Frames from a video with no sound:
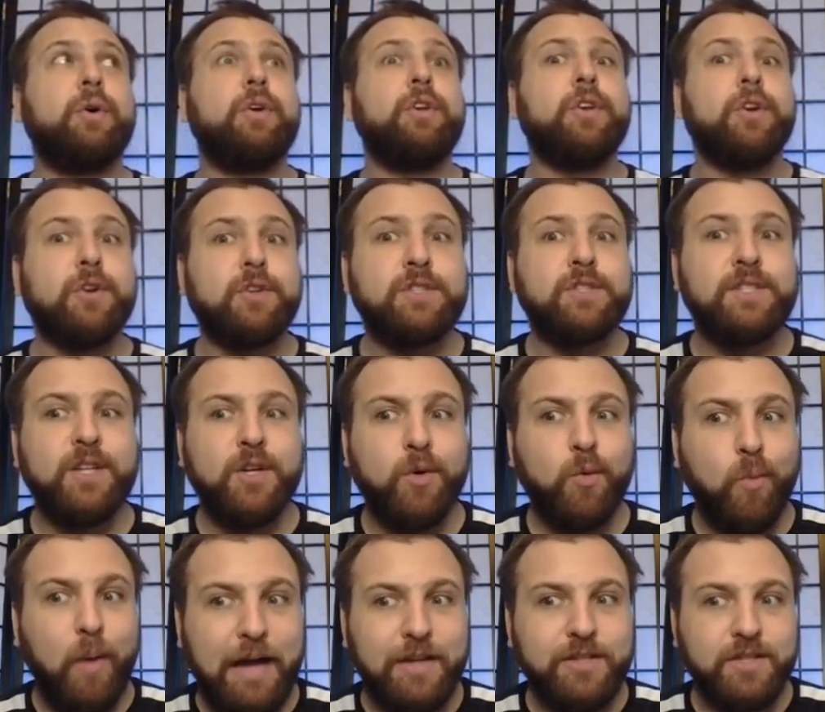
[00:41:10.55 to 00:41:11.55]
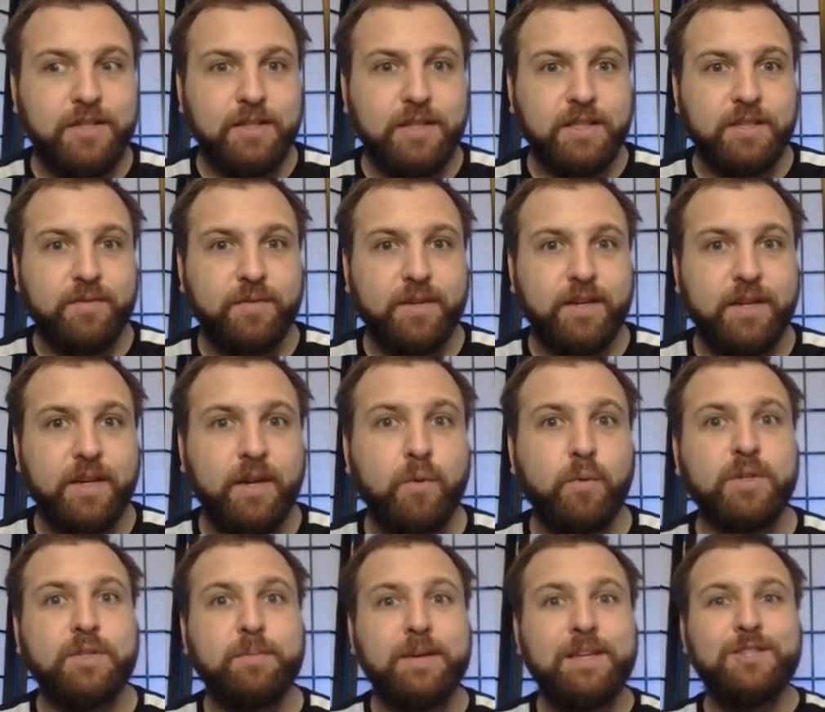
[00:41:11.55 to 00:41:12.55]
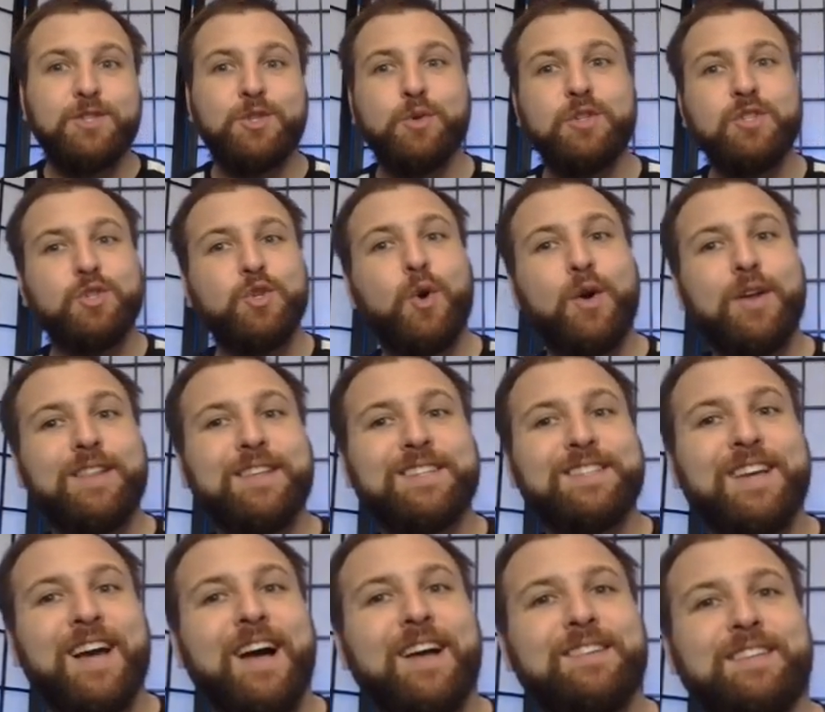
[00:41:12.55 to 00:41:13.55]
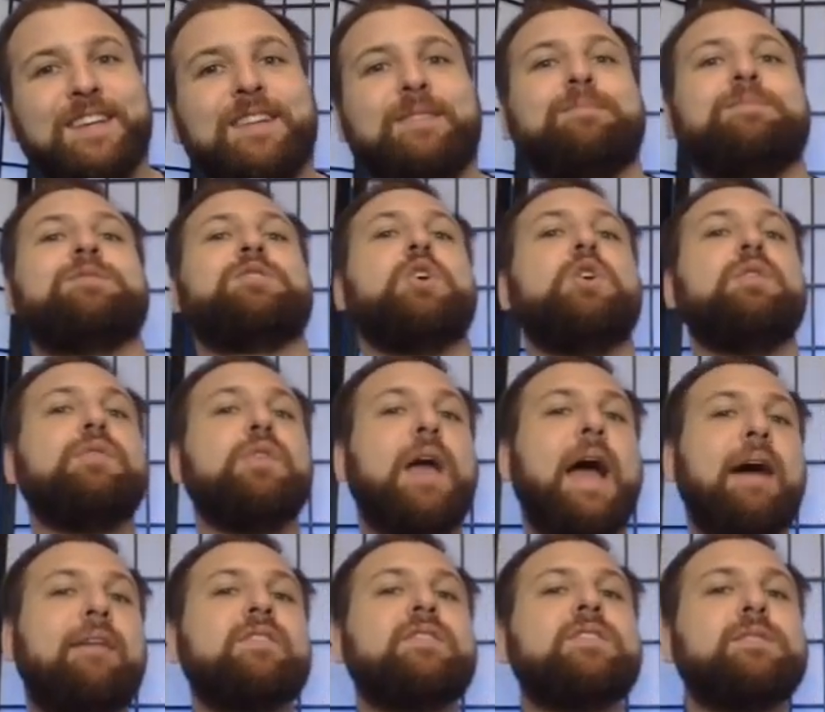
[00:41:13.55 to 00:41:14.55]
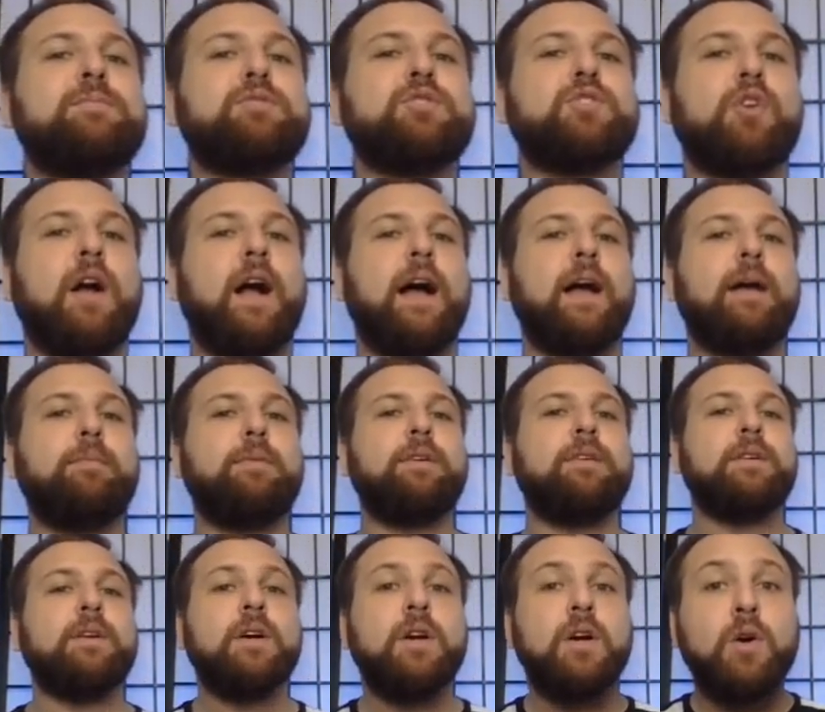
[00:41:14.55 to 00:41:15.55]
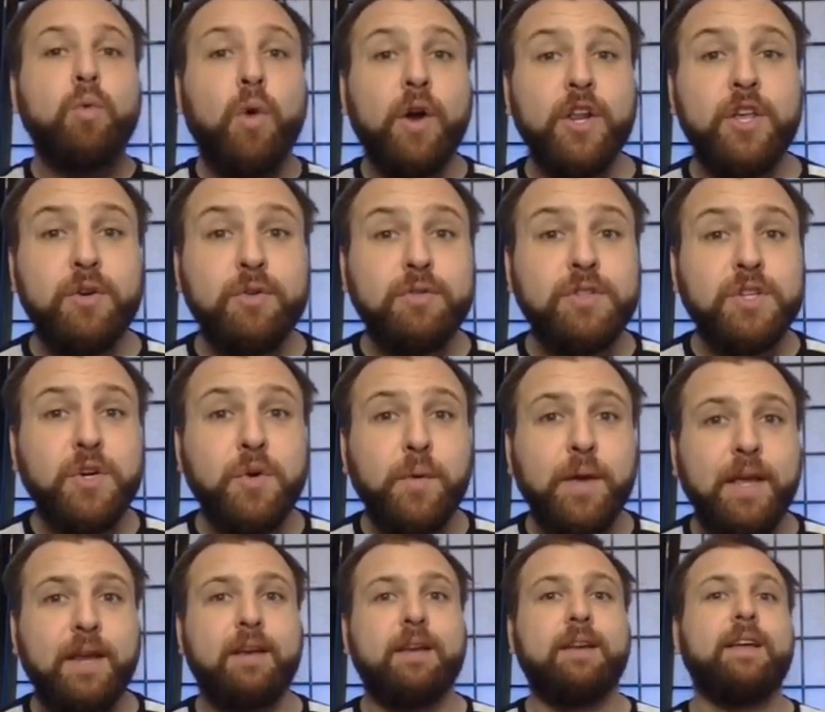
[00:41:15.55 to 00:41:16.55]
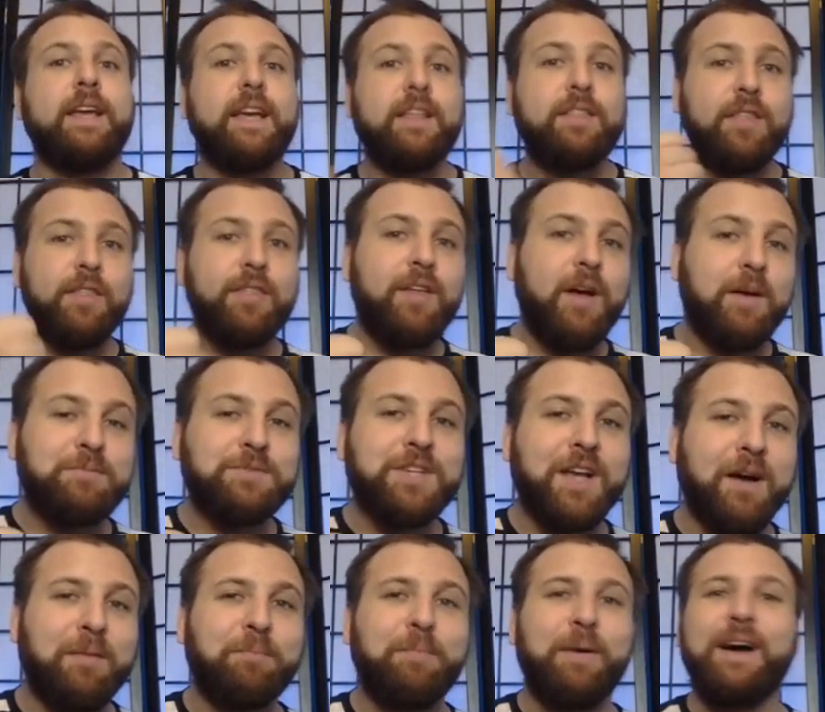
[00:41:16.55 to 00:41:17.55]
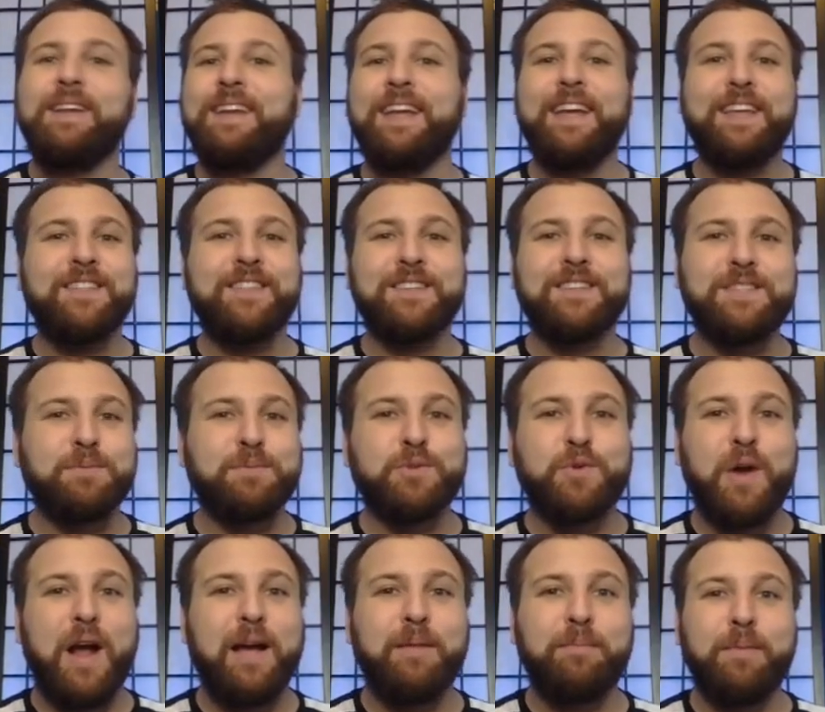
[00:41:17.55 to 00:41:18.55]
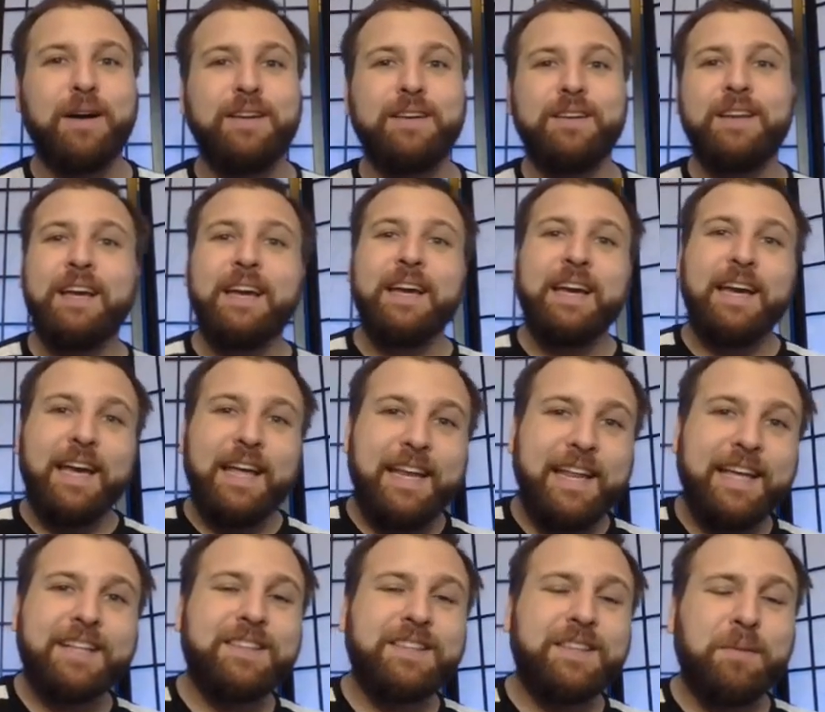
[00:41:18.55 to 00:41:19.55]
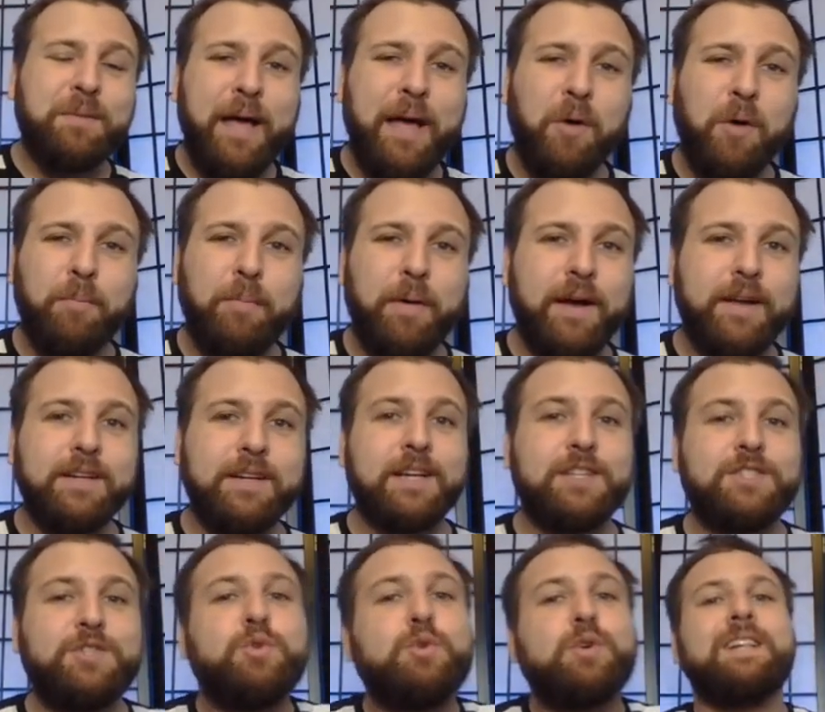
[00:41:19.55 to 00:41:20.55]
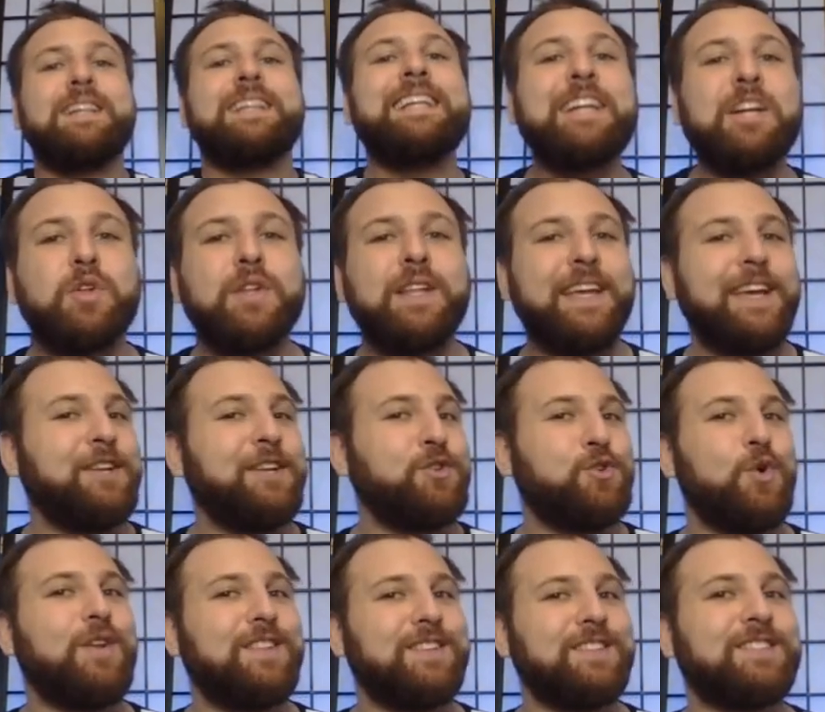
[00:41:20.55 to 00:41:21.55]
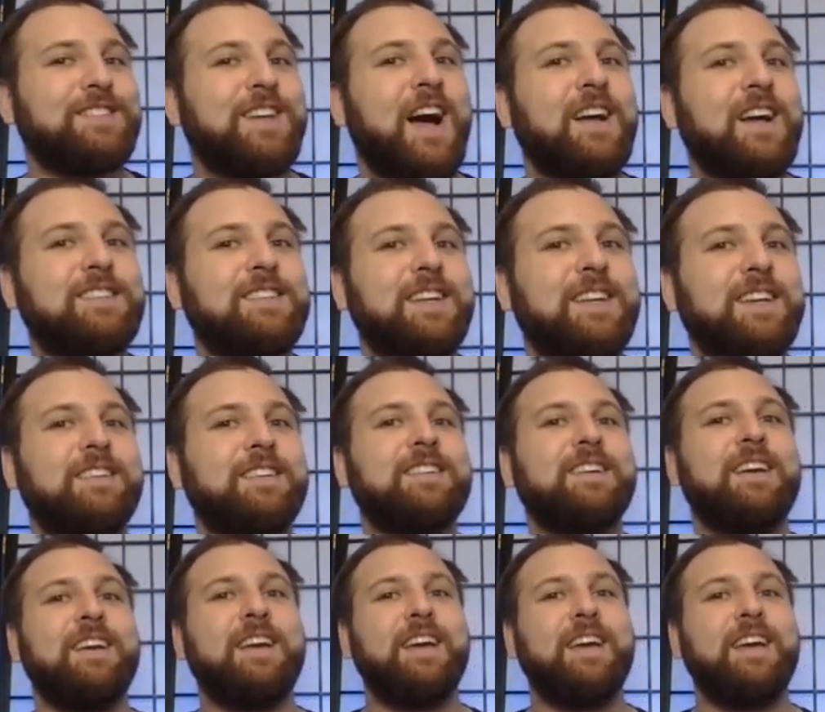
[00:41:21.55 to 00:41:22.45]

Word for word: you're still watching this video, which means you enjoy this content. So if you haven't subscribed, what are you doing? Hit the thumbs up button, hit the subscribe button, and hit the bell button because you clearly enjoy this content.